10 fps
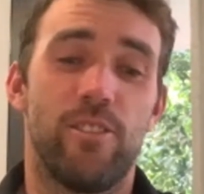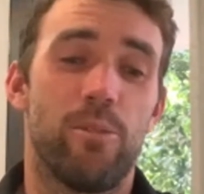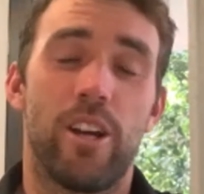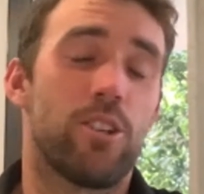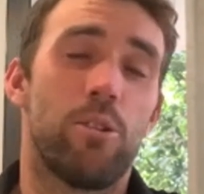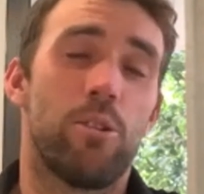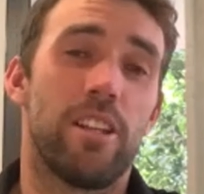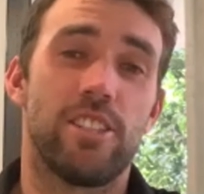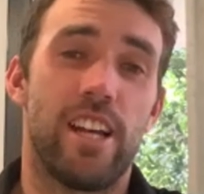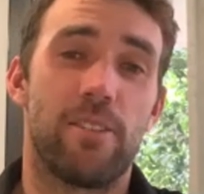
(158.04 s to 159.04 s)
You weren't
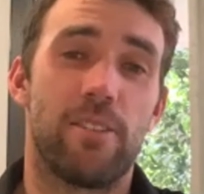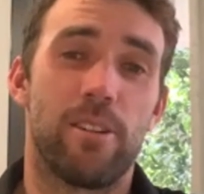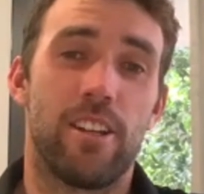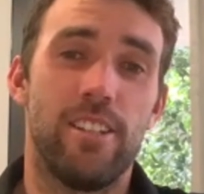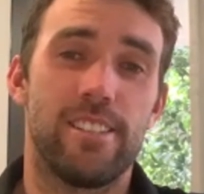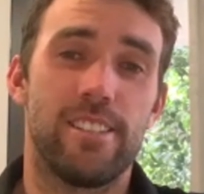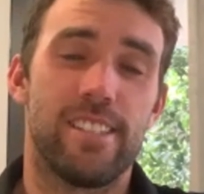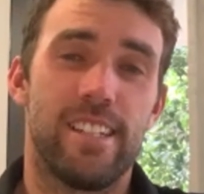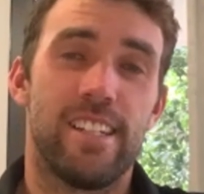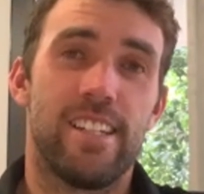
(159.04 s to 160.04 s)
cool unless you had one of those.
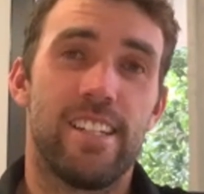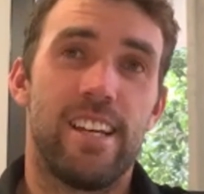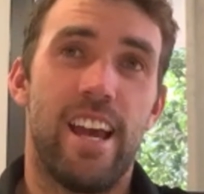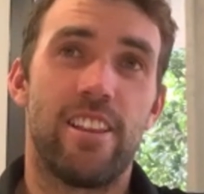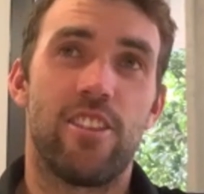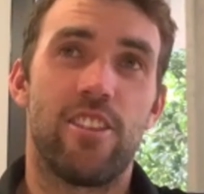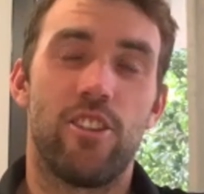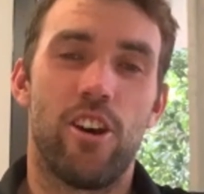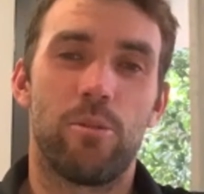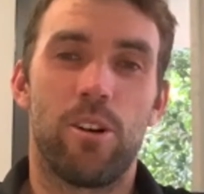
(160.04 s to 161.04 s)
And the
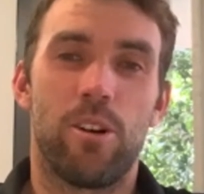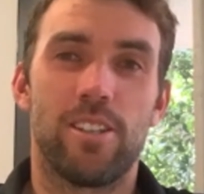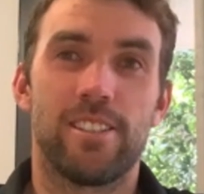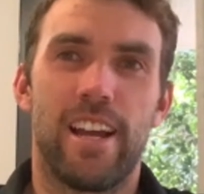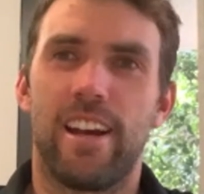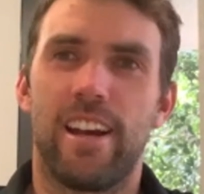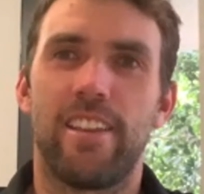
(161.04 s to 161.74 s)
third was I